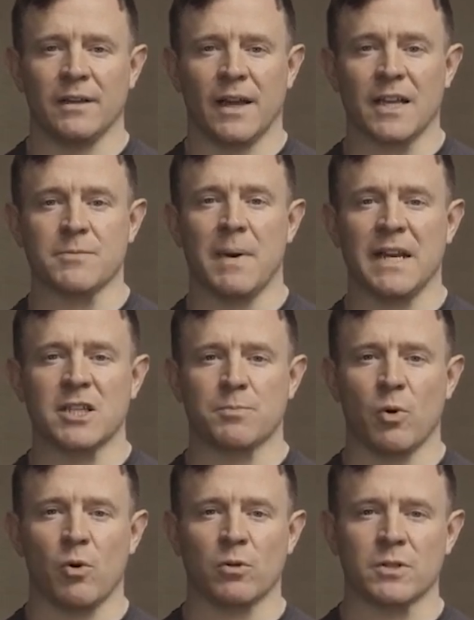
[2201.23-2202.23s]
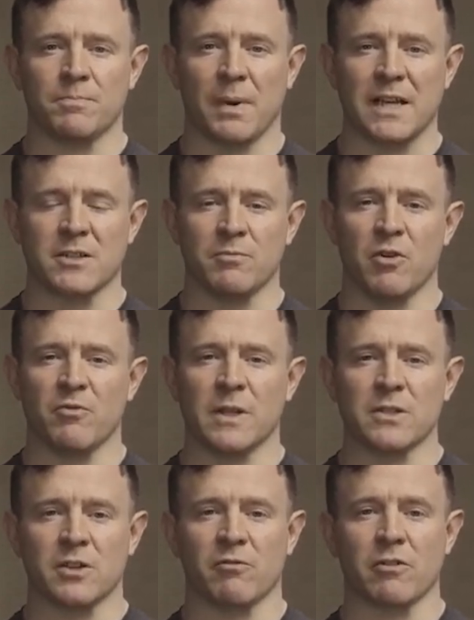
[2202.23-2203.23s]
as many sports base
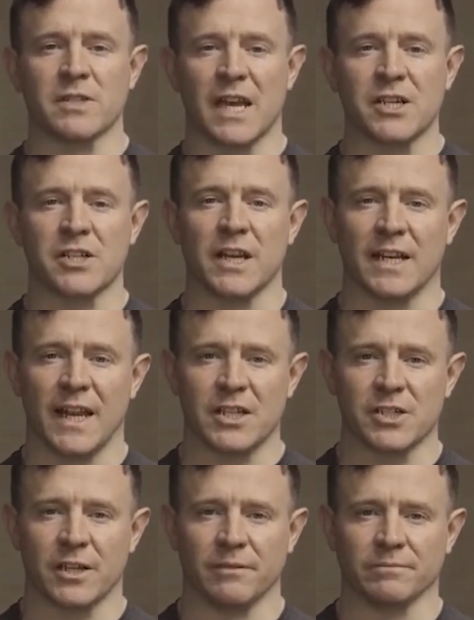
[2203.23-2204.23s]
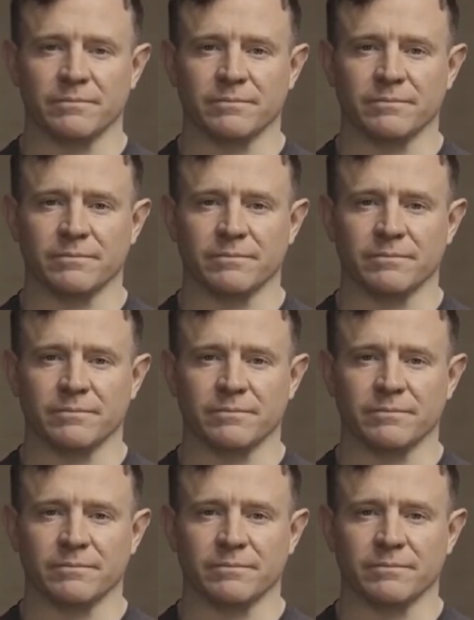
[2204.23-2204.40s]
movements are rotational in nature.